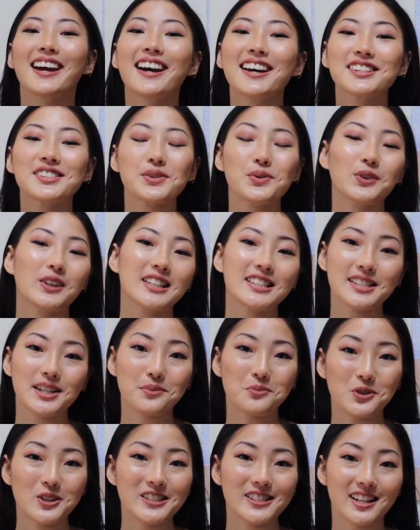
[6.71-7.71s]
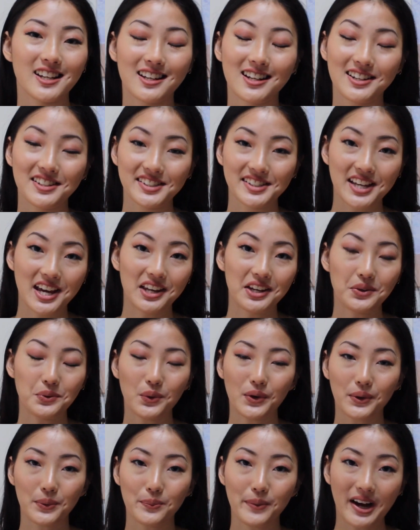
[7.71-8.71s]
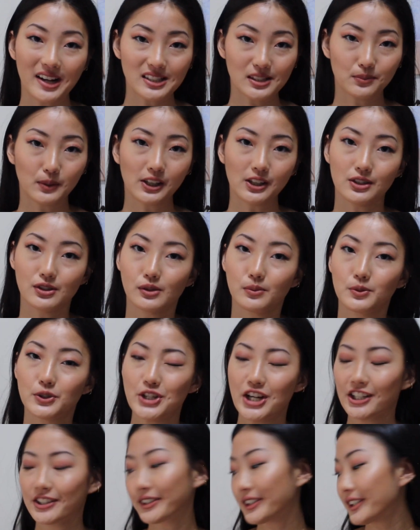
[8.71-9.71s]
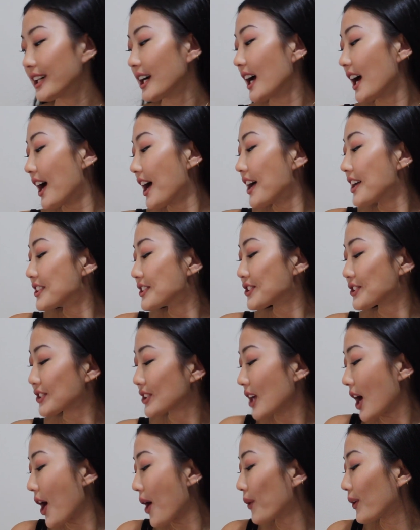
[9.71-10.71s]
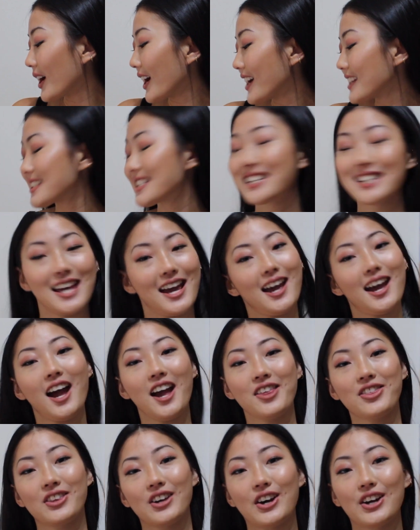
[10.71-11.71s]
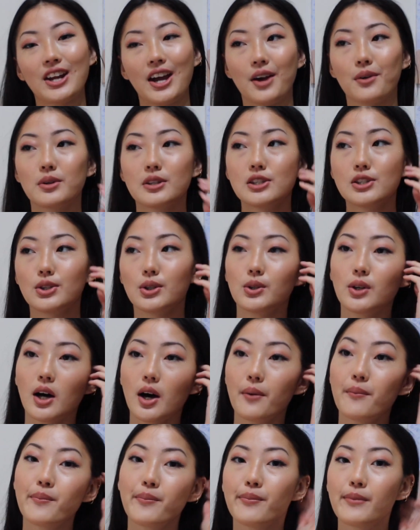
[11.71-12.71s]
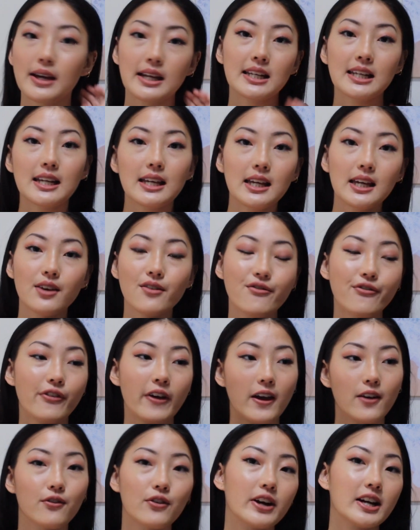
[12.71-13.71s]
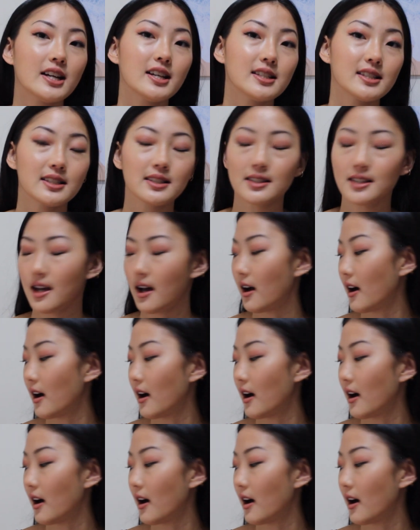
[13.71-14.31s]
guys, what is up, what is good? It's Katie. Welcome back to my YouTube channel. So today I thought I would do a mini favorites.